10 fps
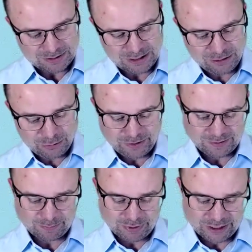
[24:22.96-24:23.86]

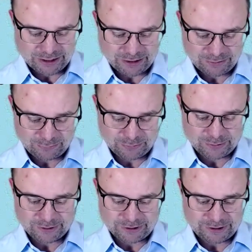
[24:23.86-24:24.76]
interesting part
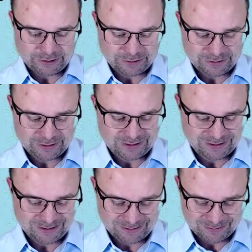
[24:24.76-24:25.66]
for
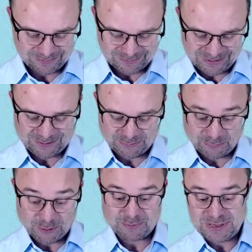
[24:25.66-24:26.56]

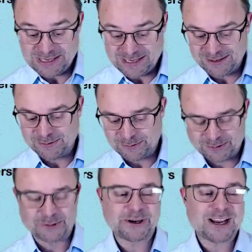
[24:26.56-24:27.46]
me
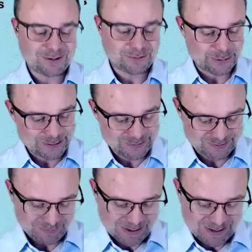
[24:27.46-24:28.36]
to write
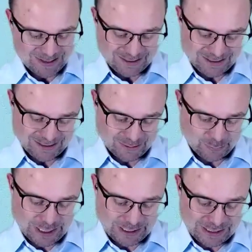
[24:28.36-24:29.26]
was
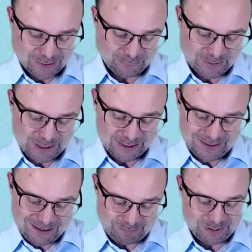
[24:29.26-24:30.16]
when I gave the
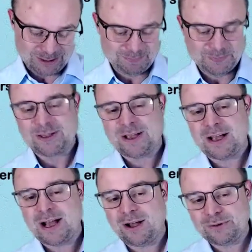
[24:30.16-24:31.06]
example
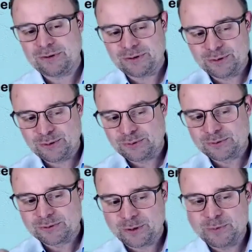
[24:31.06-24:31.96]
how to
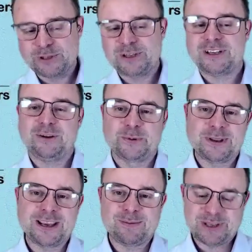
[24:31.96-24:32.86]
communicate with
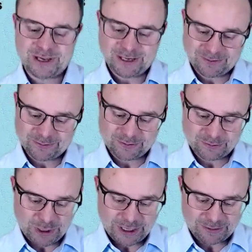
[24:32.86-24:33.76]
the API. So it's
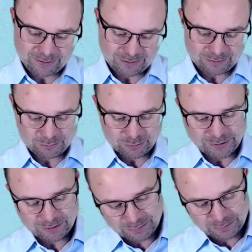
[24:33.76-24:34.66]
quite on
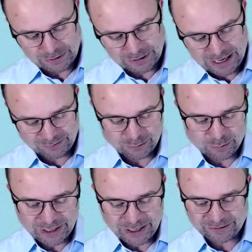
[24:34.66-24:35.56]
the last
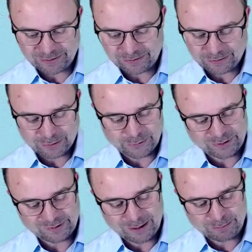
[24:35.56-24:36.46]
2 pages of
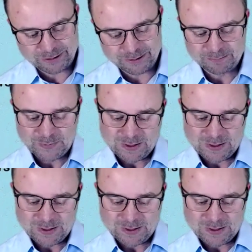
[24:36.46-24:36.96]
this chapter.